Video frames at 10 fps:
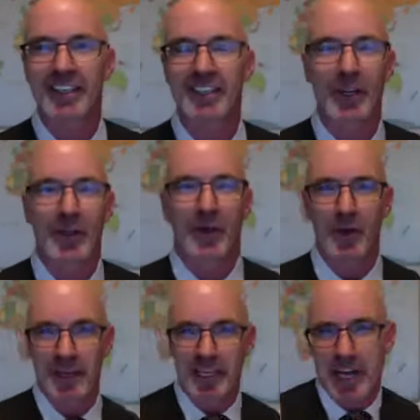You know, I thought, oh
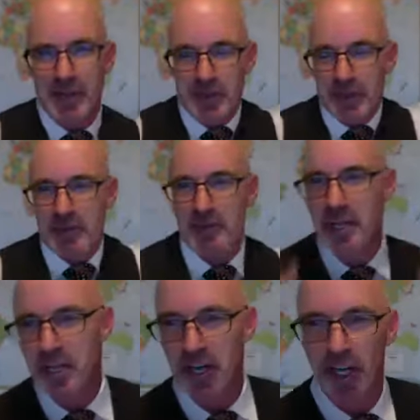my God, they're going to be
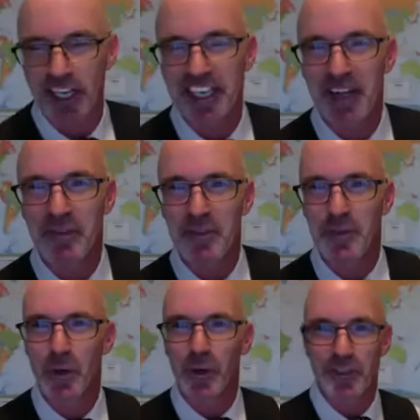knocking down the
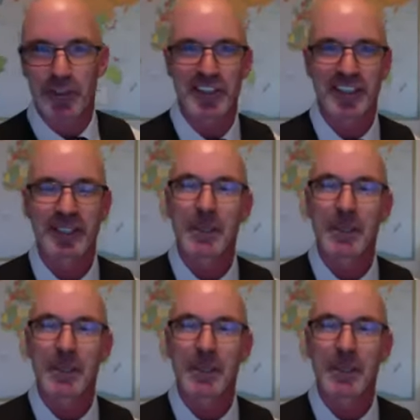doors.